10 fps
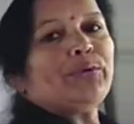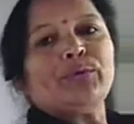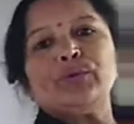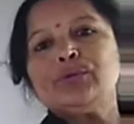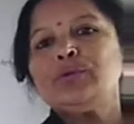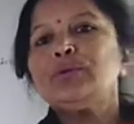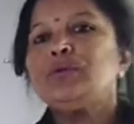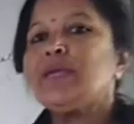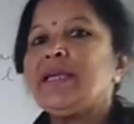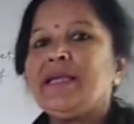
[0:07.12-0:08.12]
to
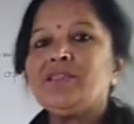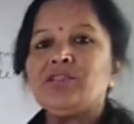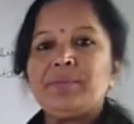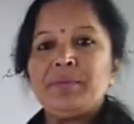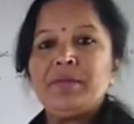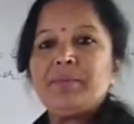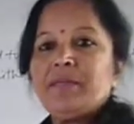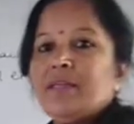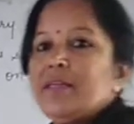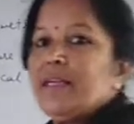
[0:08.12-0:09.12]
teach chapter number
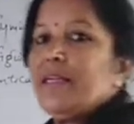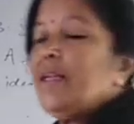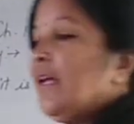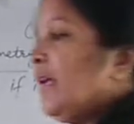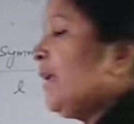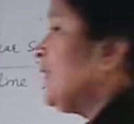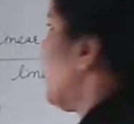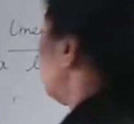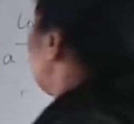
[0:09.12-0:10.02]
13, that